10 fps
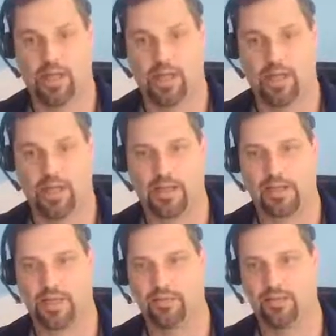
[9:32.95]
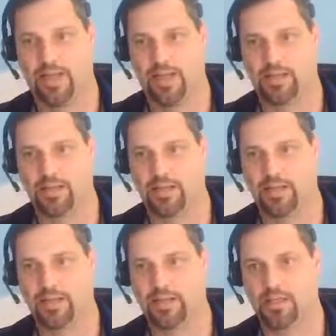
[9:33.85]
and they've got
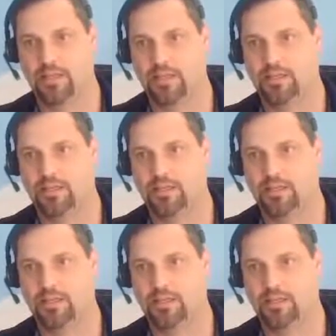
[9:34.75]
the,